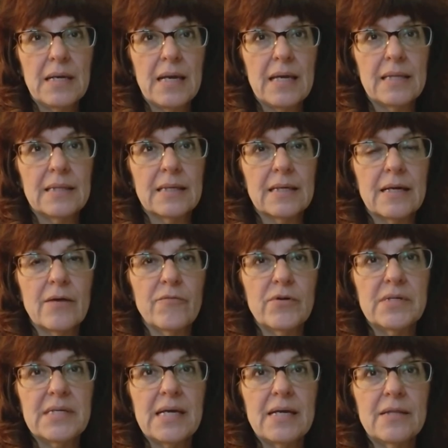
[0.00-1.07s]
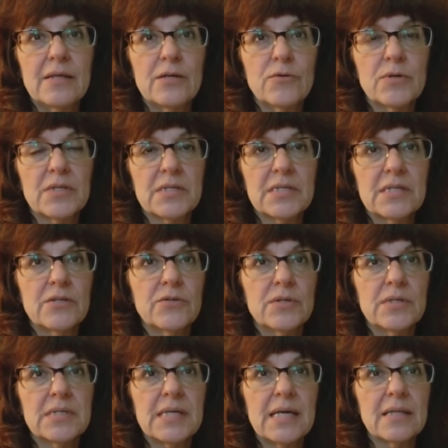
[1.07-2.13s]
And every day that you continue
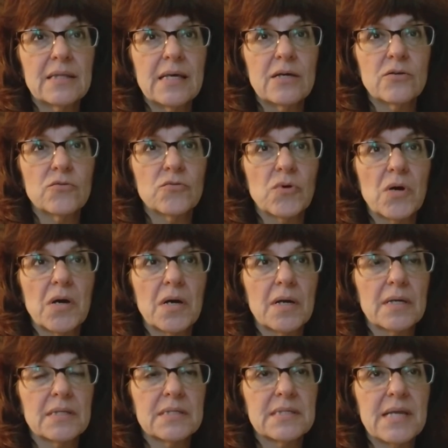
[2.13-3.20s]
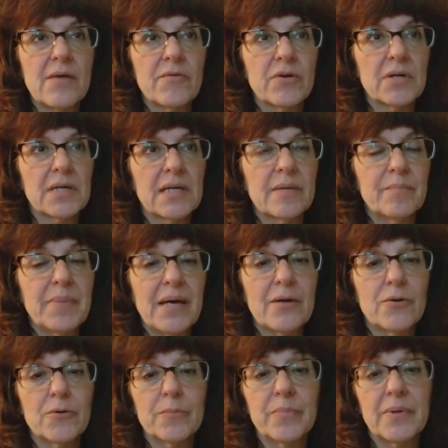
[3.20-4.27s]
to take that drug, it's never going to get
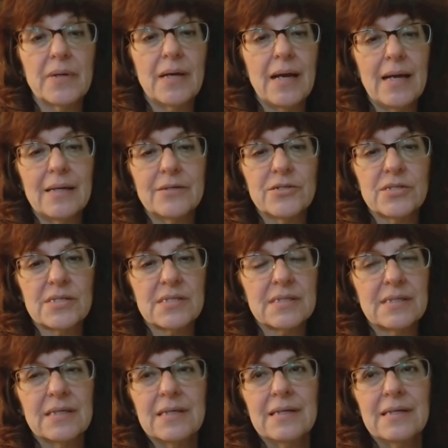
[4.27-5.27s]
better. But I just,